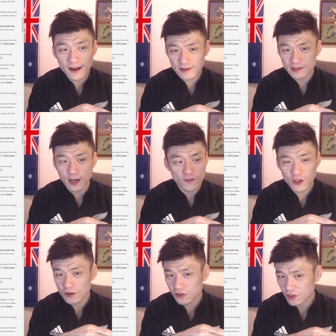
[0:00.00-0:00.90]
the stuff that
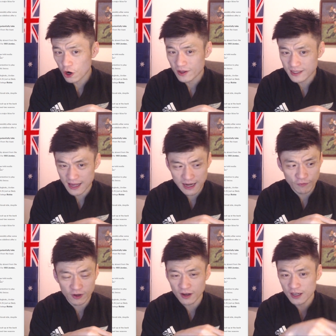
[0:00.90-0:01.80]
you need to know in South
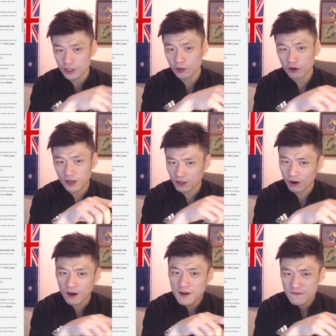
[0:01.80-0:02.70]
Africa, including, you know,